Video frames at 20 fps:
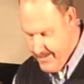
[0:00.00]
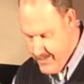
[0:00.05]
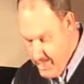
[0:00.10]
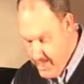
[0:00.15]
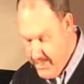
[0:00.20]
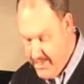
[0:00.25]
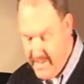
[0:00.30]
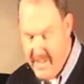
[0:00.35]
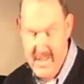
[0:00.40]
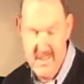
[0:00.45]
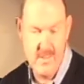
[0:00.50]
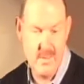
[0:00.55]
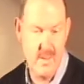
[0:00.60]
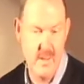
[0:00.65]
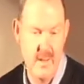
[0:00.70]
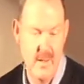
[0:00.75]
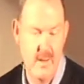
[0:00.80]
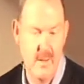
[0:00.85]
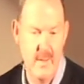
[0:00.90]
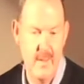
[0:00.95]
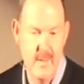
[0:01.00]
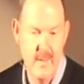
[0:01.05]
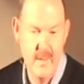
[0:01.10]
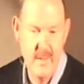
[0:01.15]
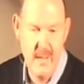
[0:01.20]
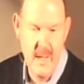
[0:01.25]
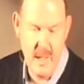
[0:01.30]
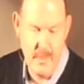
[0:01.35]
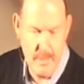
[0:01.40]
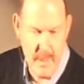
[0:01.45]
Two things here
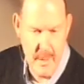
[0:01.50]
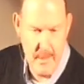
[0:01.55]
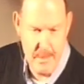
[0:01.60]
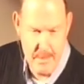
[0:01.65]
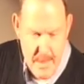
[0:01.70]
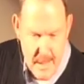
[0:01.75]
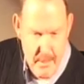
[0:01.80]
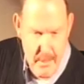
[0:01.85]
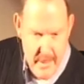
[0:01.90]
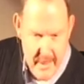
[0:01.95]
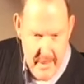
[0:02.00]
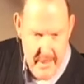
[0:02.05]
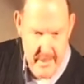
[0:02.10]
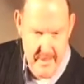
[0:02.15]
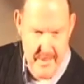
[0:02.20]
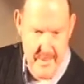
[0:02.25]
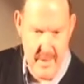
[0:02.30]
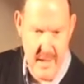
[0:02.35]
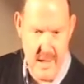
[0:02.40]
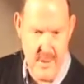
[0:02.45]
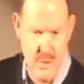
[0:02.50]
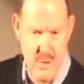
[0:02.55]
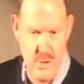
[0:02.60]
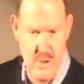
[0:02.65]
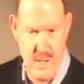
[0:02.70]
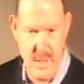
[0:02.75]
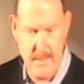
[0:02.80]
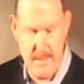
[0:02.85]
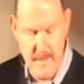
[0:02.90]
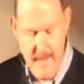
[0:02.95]
about biblical
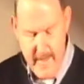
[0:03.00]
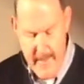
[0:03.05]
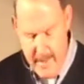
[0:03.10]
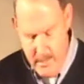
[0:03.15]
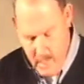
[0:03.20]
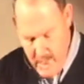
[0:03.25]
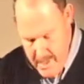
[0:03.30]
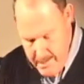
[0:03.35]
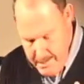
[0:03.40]
friendship, what